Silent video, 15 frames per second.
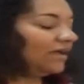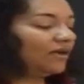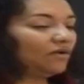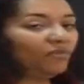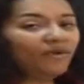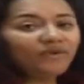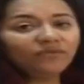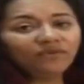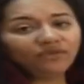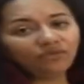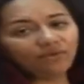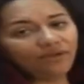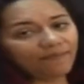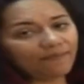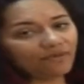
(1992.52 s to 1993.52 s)
When we
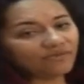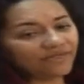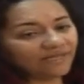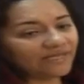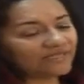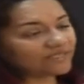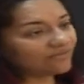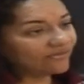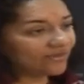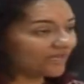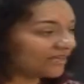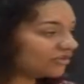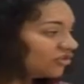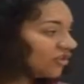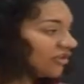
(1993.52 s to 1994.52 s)
talk about the
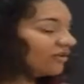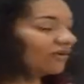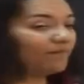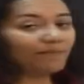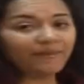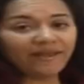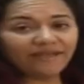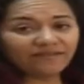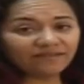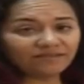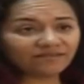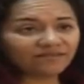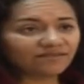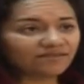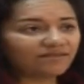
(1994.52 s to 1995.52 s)
classification of
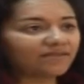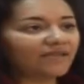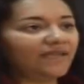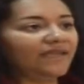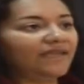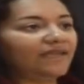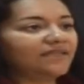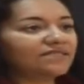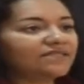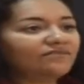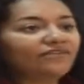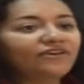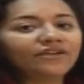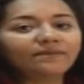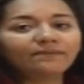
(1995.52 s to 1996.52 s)
plants, it's
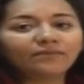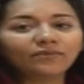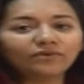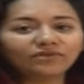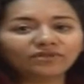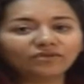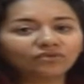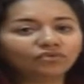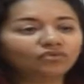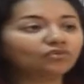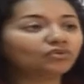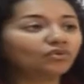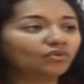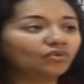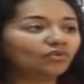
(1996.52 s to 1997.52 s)
very important to
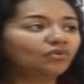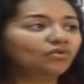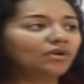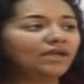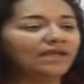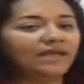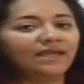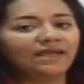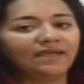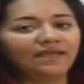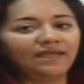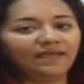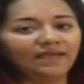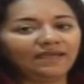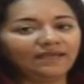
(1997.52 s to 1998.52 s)
know
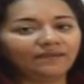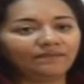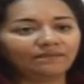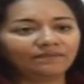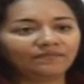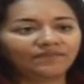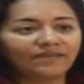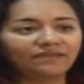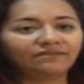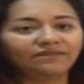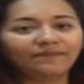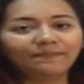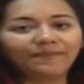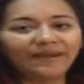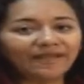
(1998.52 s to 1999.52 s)
that
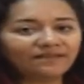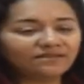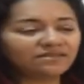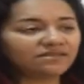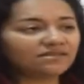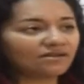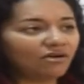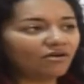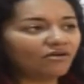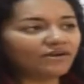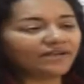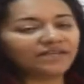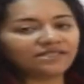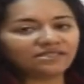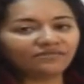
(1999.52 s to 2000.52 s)
the plants are
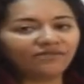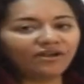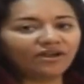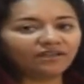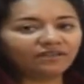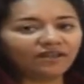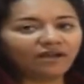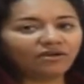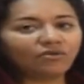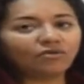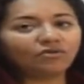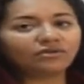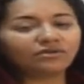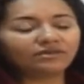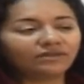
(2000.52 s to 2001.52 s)
classified
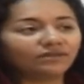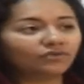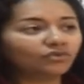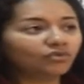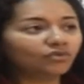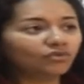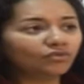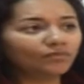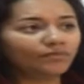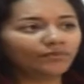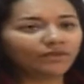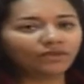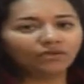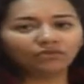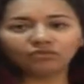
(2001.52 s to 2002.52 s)
according to
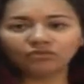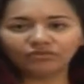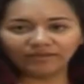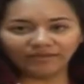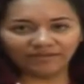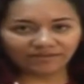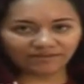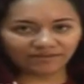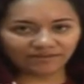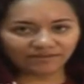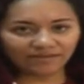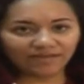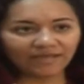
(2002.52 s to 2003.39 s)
two things.